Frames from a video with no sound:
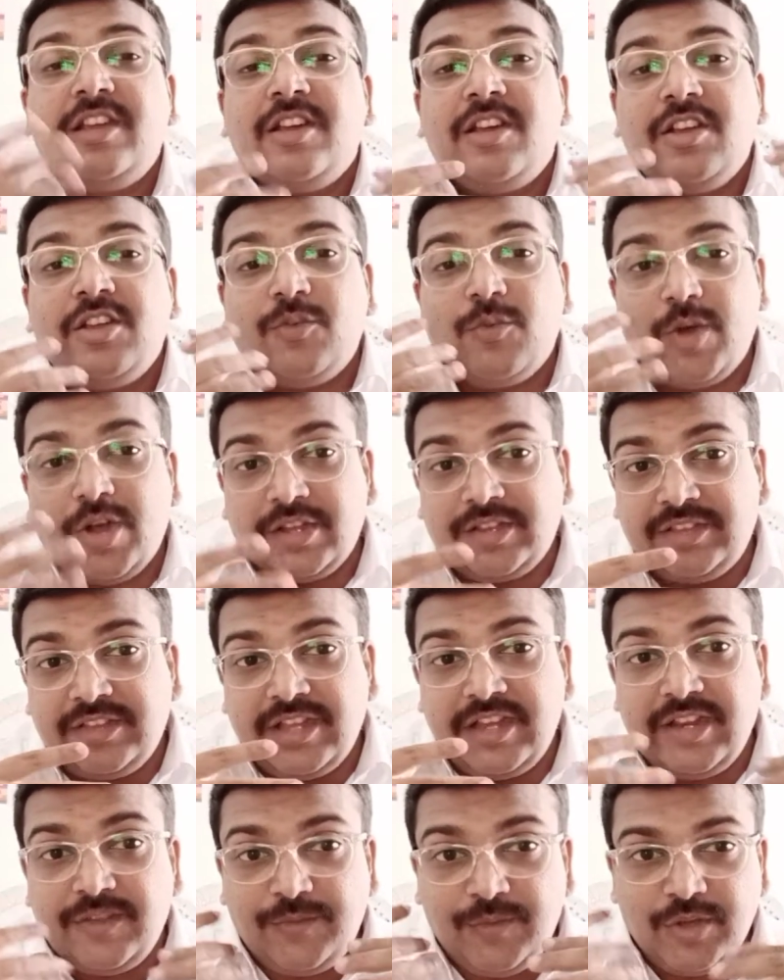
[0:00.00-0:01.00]
Watch
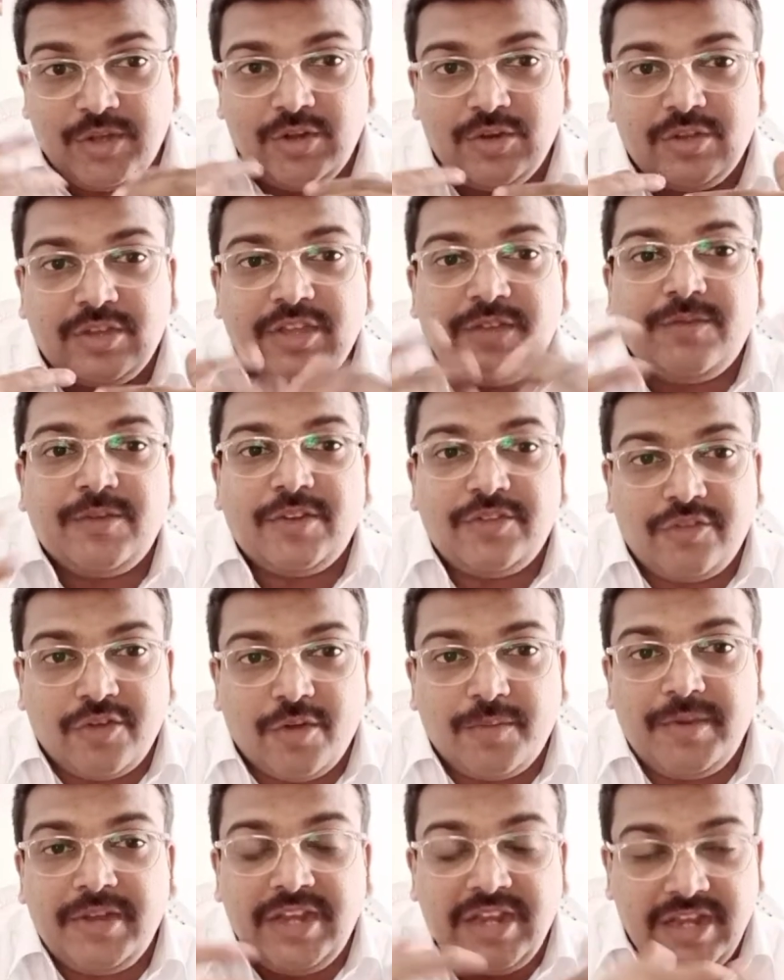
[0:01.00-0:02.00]
that if you are looking for a
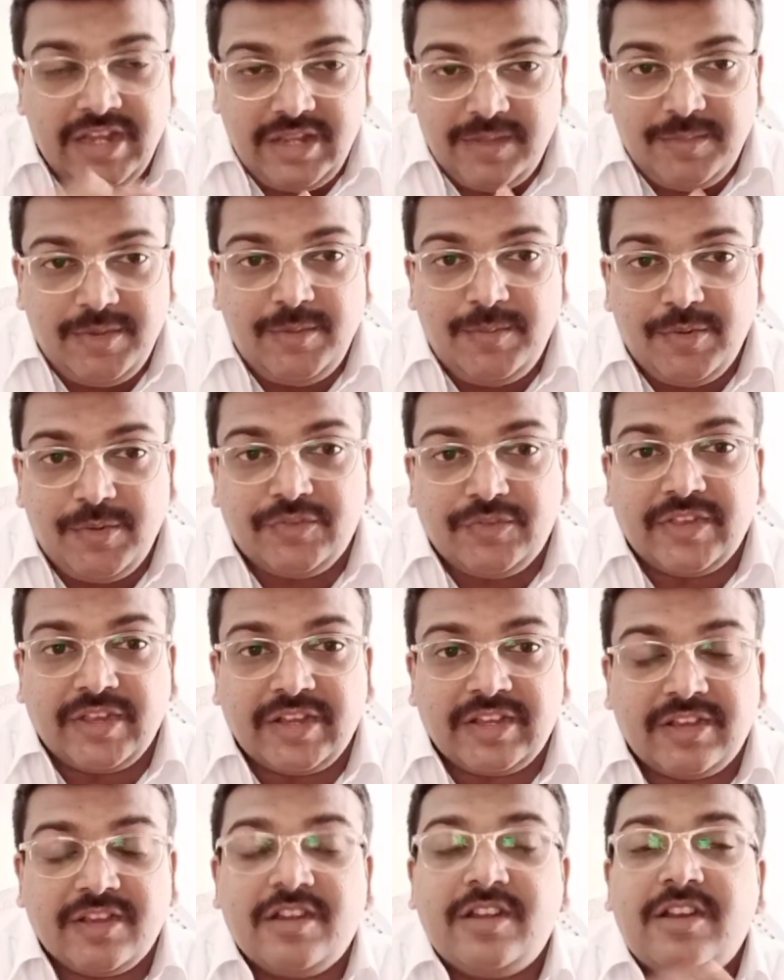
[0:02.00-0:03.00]
job in any BPO
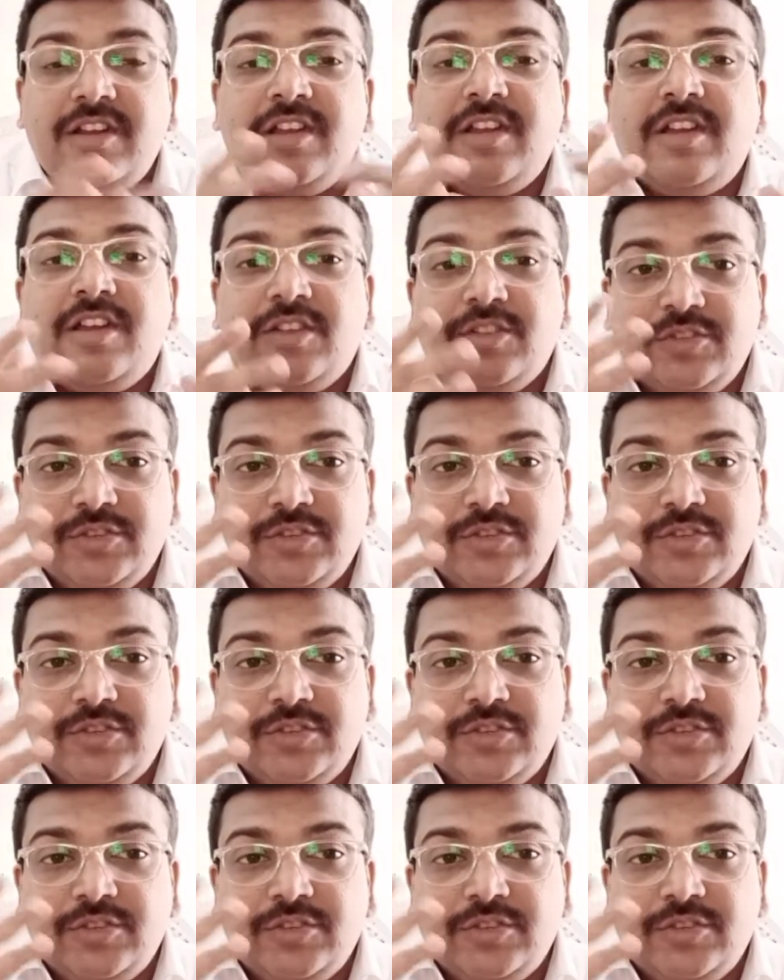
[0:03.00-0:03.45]
sector, so